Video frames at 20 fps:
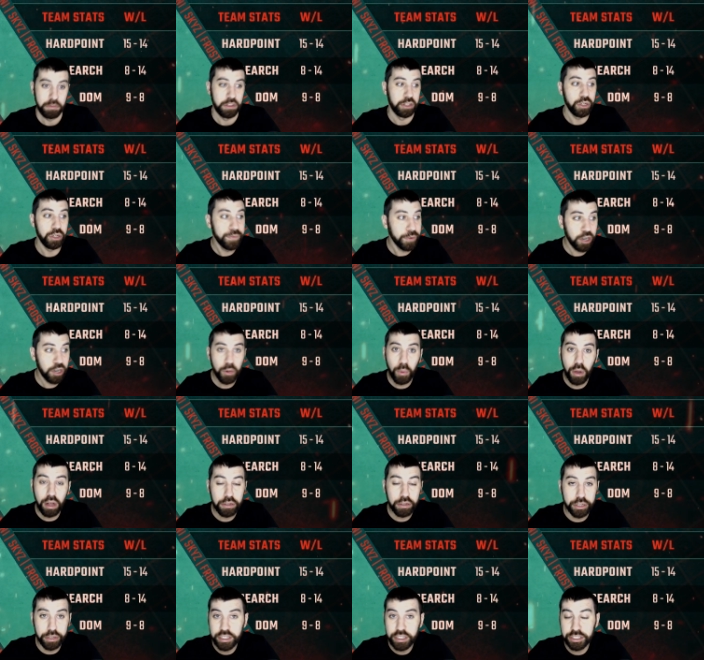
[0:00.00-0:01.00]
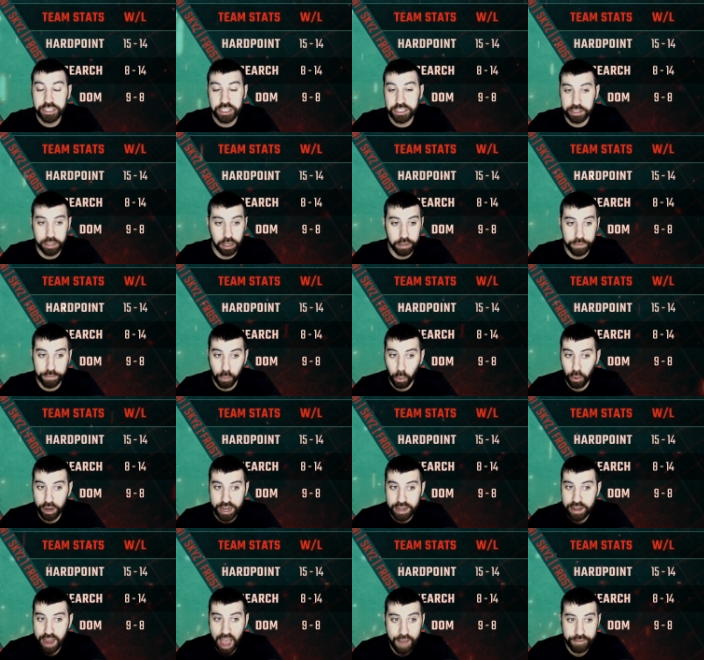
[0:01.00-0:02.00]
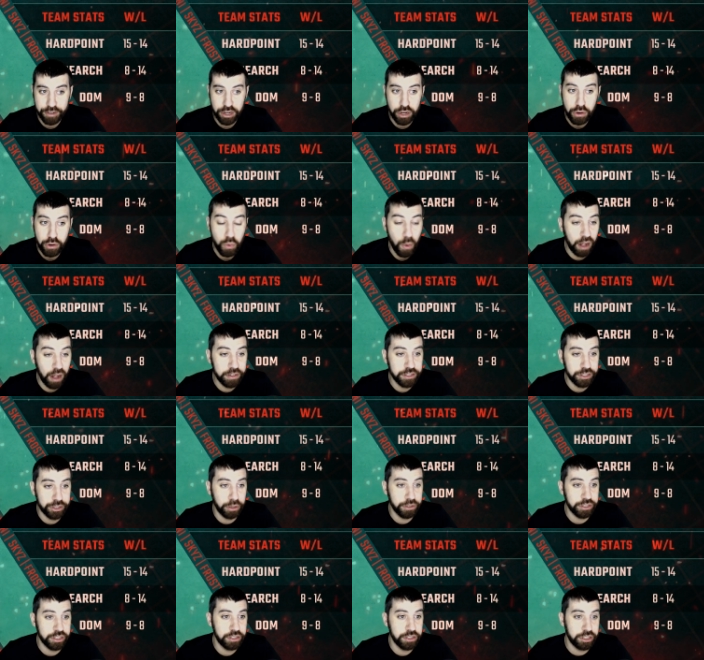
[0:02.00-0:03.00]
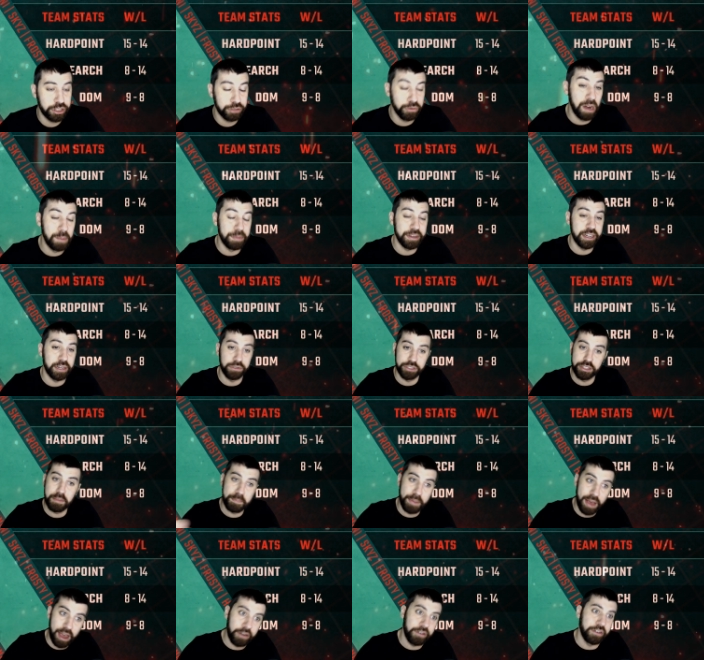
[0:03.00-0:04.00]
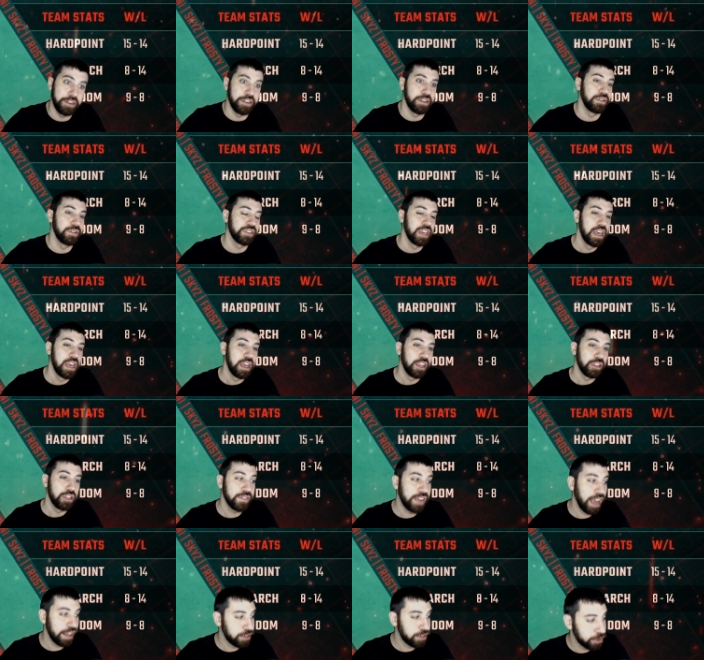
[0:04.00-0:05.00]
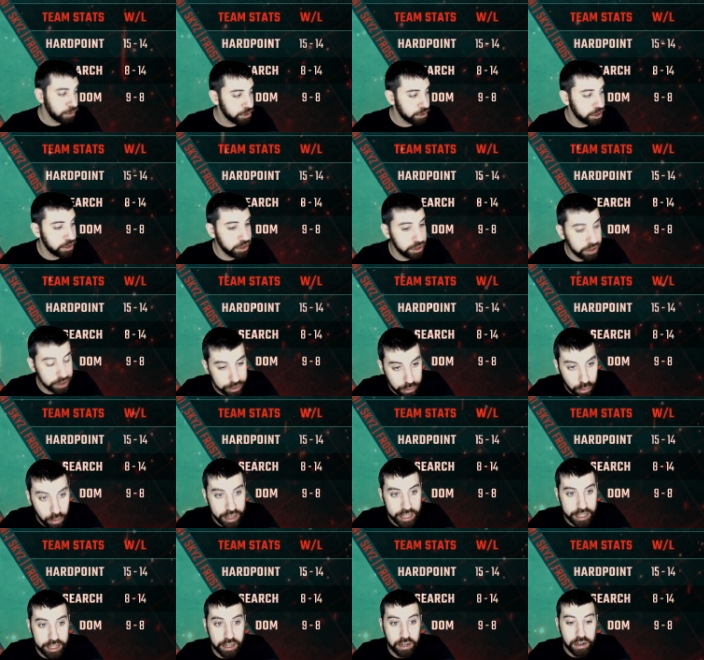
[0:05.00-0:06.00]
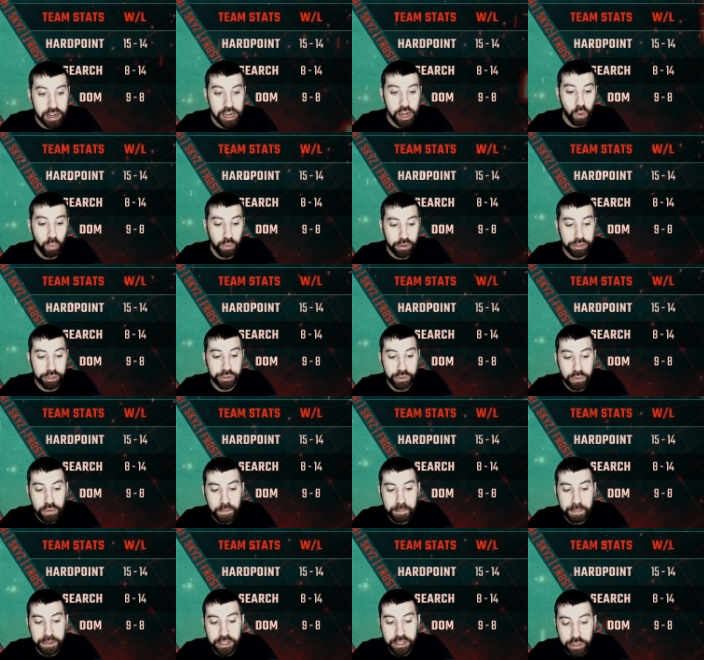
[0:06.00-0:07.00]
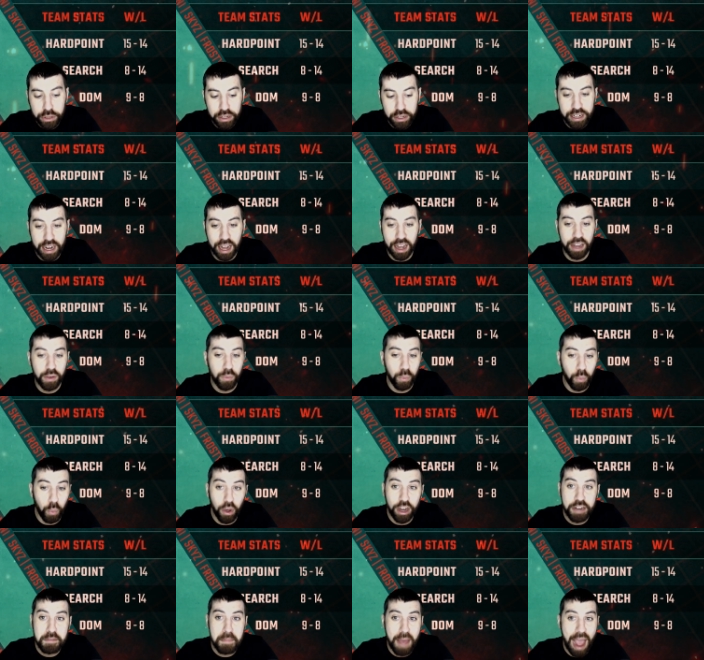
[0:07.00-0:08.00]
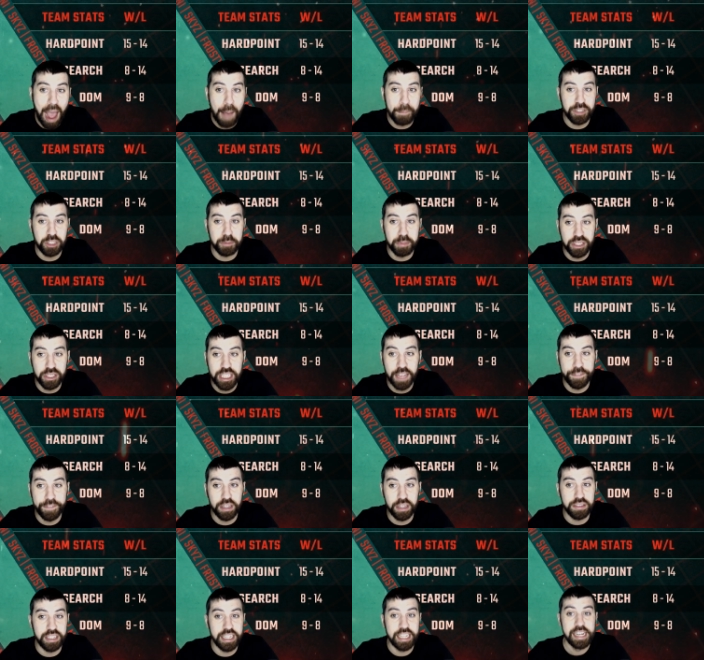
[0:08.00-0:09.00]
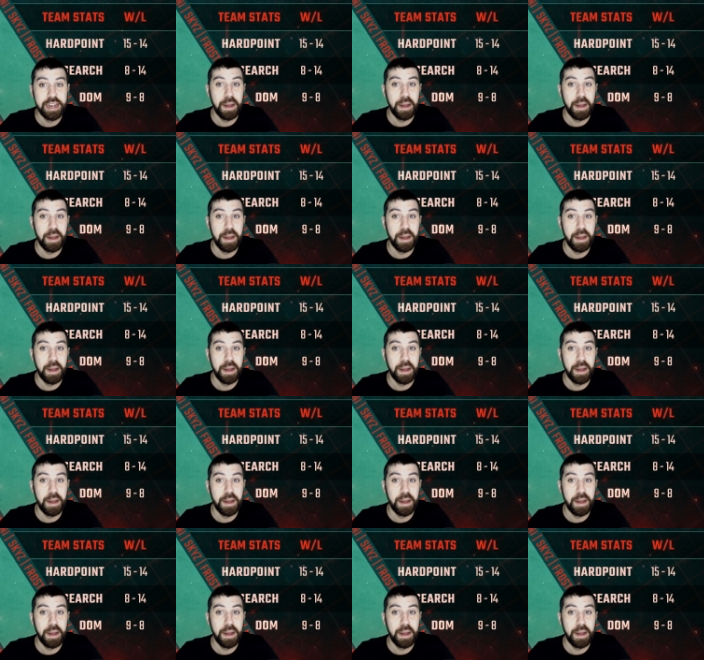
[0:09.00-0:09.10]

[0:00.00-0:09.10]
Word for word: you very well could just avoid having to do well in search and destroy, but here's the better news. You've got search and destroy here where you have been good on one map specifically.